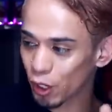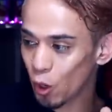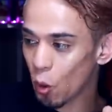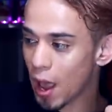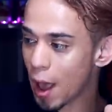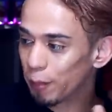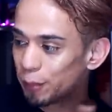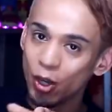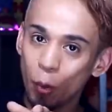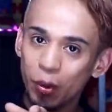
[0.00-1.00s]
No
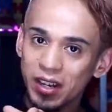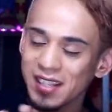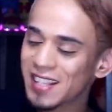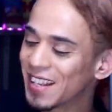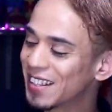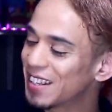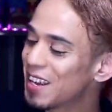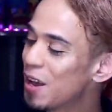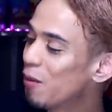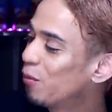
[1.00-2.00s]
cap, no pun intended.
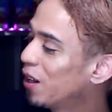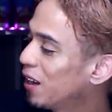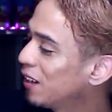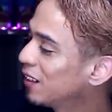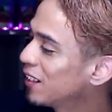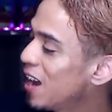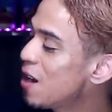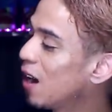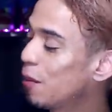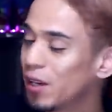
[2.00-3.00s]
But
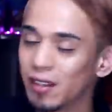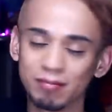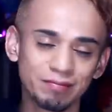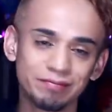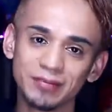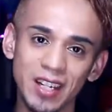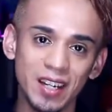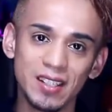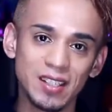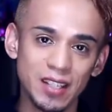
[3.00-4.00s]
yeah, I mean,
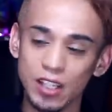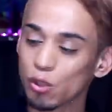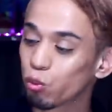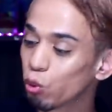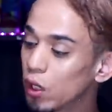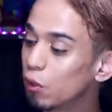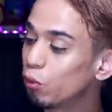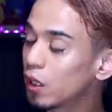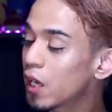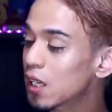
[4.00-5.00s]
it's it's a really
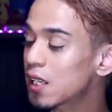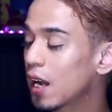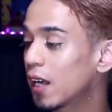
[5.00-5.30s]
really nice hat.